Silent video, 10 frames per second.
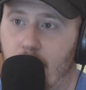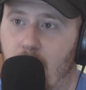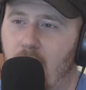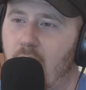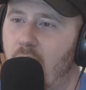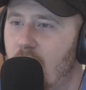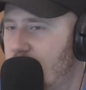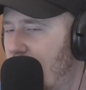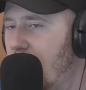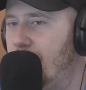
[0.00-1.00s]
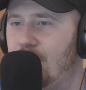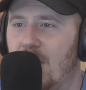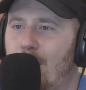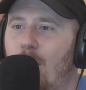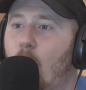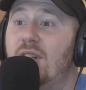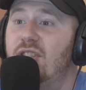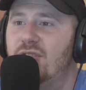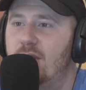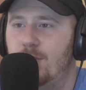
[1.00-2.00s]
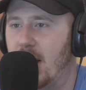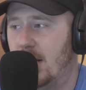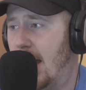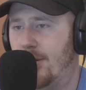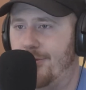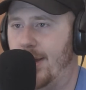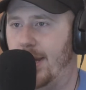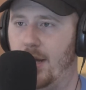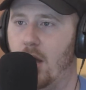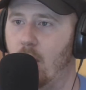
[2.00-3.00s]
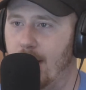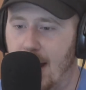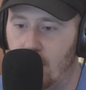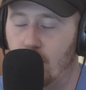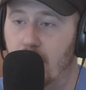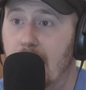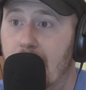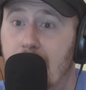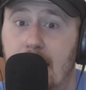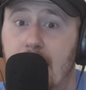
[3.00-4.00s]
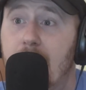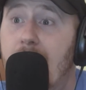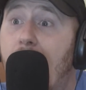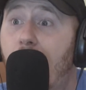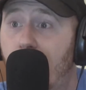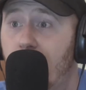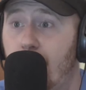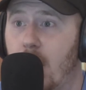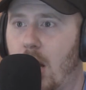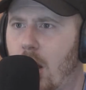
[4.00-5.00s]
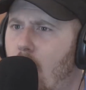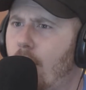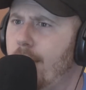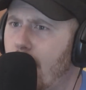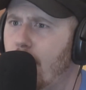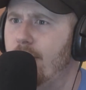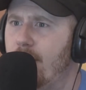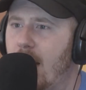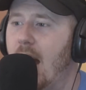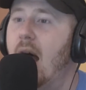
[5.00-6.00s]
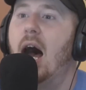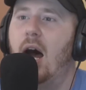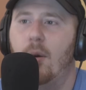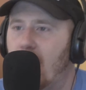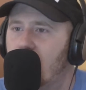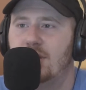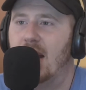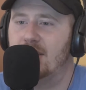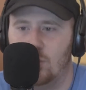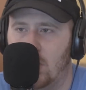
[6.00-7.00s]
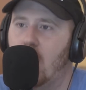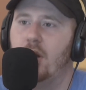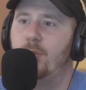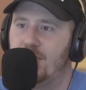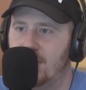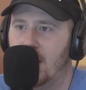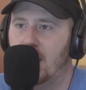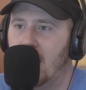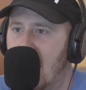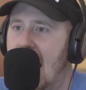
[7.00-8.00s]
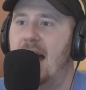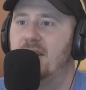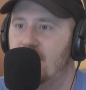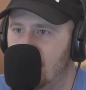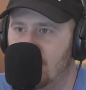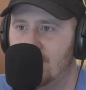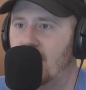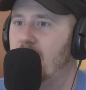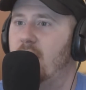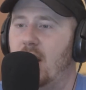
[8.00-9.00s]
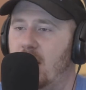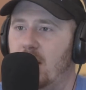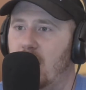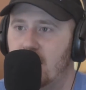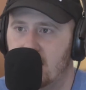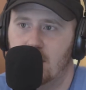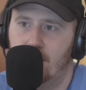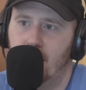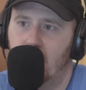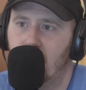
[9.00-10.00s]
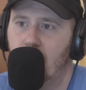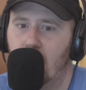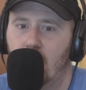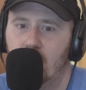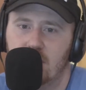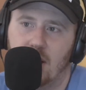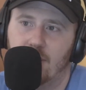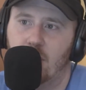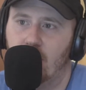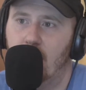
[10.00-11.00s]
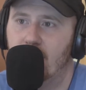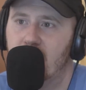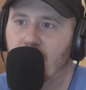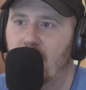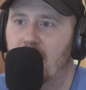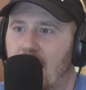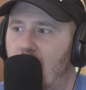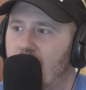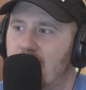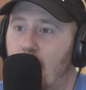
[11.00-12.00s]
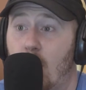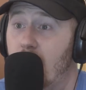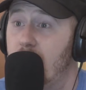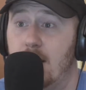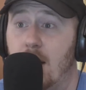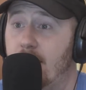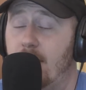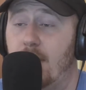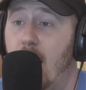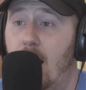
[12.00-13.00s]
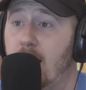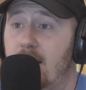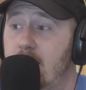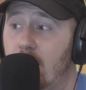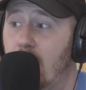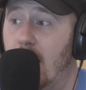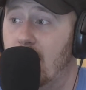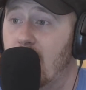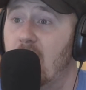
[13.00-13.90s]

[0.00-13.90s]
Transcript: about it. So like, right. which is subject, I don't fucking know, and I right. don't really care to be like, oh, you know, this. Right. Michael Jackson, one hundred percent, has issues and and has been a you know, he's kind of a creep and stuff that all the time, whether he's talented or not. He's still like.